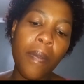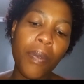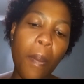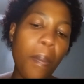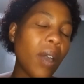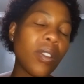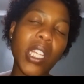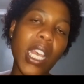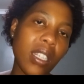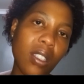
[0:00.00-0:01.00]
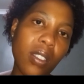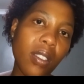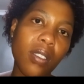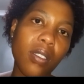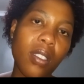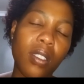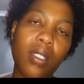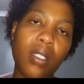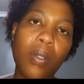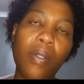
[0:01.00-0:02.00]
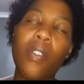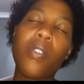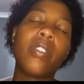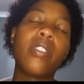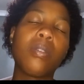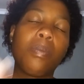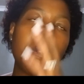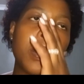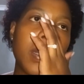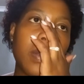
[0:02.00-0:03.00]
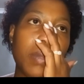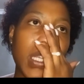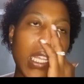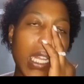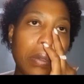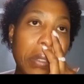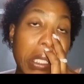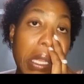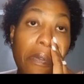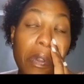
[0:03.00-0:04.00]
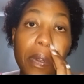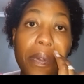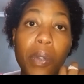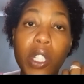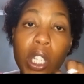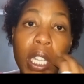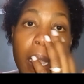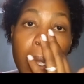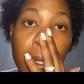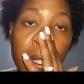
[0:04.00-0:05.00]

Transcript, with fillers: about that because they were very disappointed at me at the end of the day for not reaching out.